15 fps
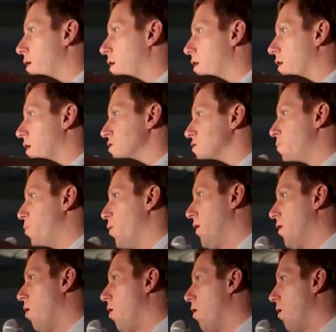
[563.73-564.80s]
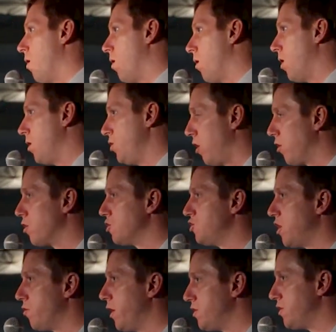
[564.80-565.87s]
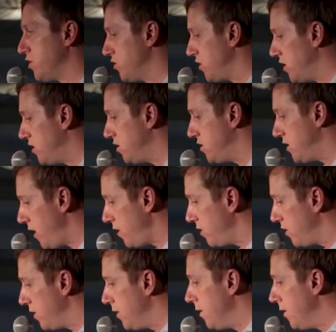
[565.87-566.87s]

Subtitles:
Americans putting younger generations in debt.